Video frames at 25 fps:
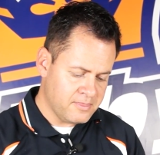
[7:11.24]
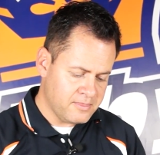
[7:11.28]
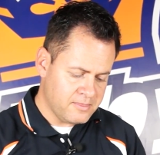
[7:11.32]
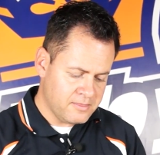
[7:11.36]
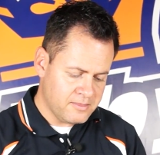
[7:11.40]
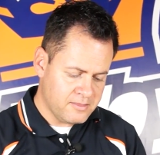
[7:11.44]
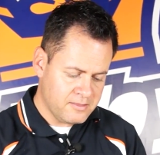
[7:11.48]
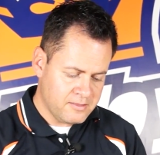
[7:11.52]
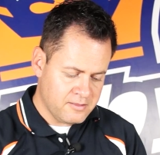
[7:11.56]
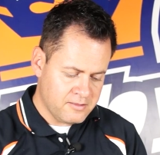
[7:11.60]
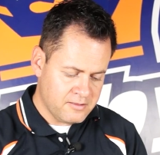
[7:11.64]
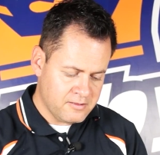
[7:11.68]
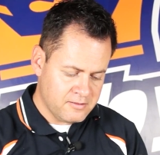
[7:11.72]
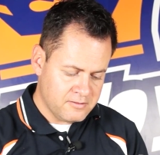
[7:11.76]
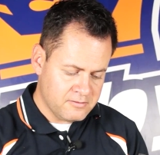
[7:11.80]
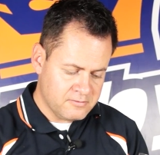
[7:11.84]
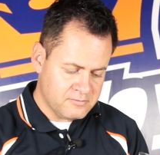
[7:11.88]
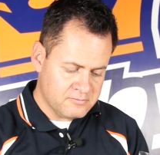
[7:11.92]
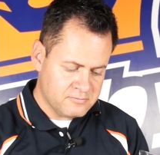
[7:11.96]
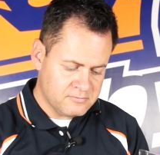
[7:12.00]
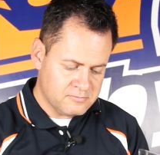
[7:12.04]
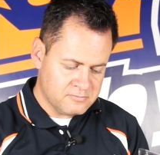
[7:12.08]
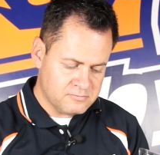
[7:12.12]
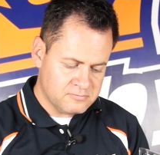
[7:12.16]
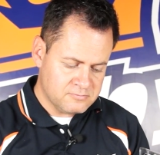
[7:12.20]

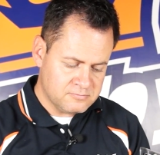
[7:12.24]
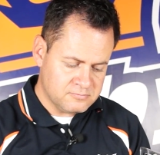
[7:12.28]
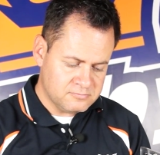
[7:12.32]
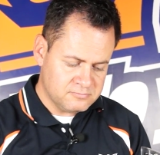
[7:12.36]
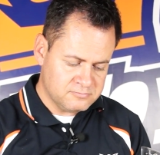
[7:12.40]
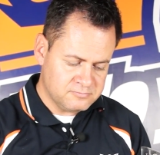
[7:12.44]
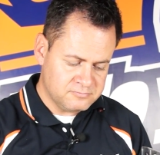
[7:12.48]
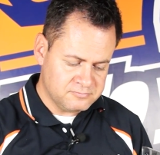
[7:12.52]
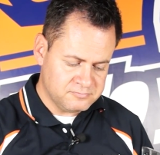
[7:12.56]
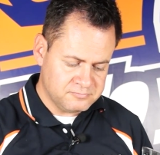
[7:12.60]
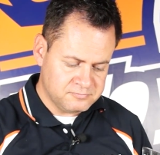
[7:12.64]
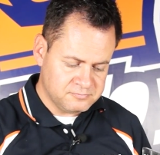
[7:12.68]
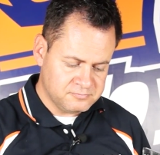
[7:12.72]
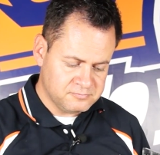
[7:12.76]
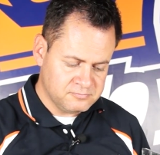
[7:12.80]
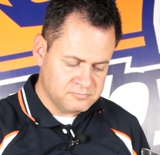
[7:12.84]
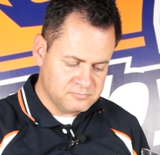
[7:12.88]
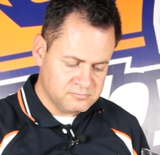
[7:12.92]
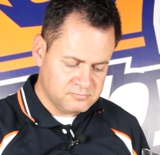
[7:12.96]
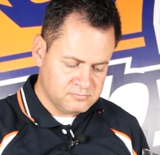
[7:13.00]
(no one is talking)